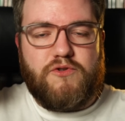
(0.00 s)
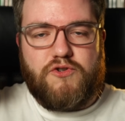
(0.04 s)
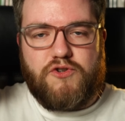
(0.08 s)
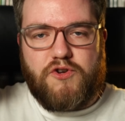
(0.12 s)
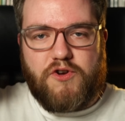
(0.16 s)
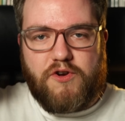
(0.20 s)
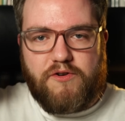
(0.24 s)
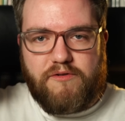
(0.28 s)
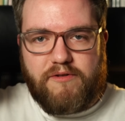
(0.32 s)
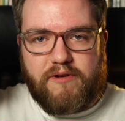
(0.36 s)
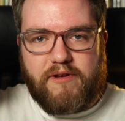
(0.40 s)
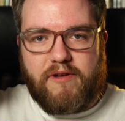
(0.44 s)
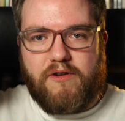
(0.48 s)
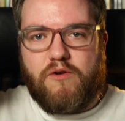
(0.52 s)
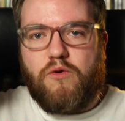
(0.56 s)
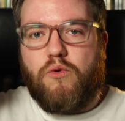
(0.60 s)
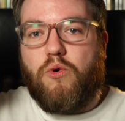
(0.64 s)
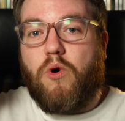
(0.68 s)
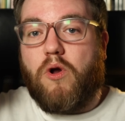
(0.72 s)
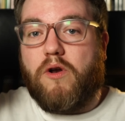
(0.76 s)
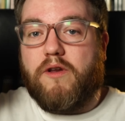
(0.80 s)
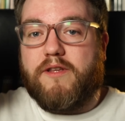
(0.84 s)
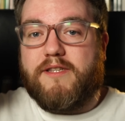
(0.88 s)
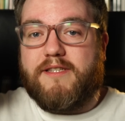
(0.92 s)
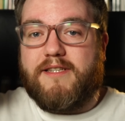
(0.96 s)
during
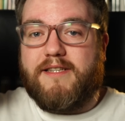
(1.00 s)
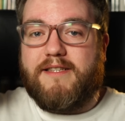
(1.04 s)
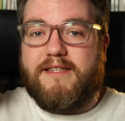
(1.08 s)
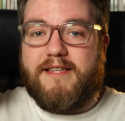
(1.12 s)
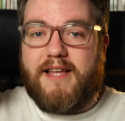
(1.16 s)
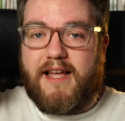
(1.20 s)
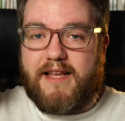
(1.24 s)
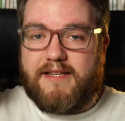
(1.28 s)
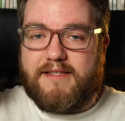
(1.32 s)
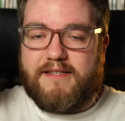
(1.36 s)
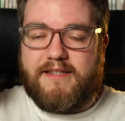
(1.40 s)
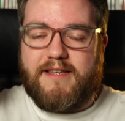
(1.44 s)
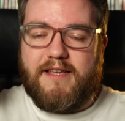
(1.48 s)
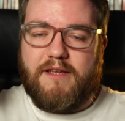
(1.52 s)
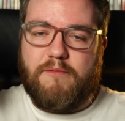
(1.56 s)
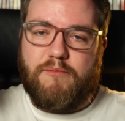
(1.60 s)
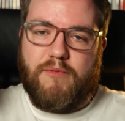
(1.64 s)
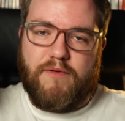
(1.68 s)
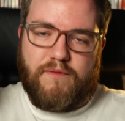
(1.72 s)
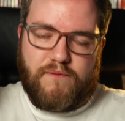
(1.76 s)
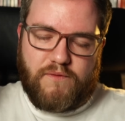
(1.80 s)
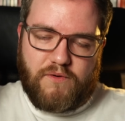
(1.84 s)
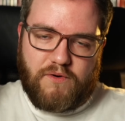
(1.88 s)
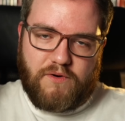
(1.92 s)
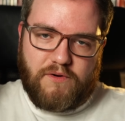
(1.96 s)
quality testing
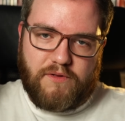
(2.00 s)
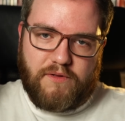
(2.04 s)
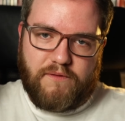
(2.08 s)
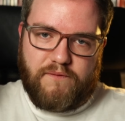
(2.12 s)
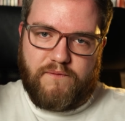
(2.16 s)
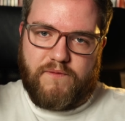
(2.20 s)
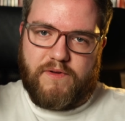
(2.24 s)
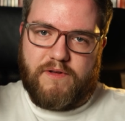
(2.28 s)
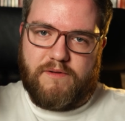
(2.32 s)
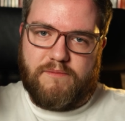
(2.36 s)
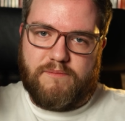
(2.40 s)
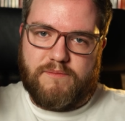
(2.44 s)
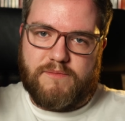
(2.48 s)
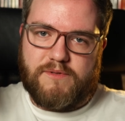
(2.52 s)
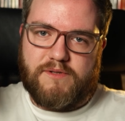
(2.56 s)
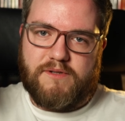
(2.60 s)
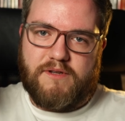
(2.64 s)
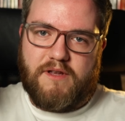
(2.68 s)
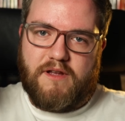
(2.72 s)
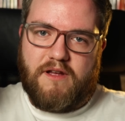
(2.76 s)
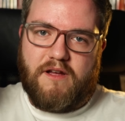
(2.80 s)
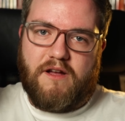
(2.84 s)
before the films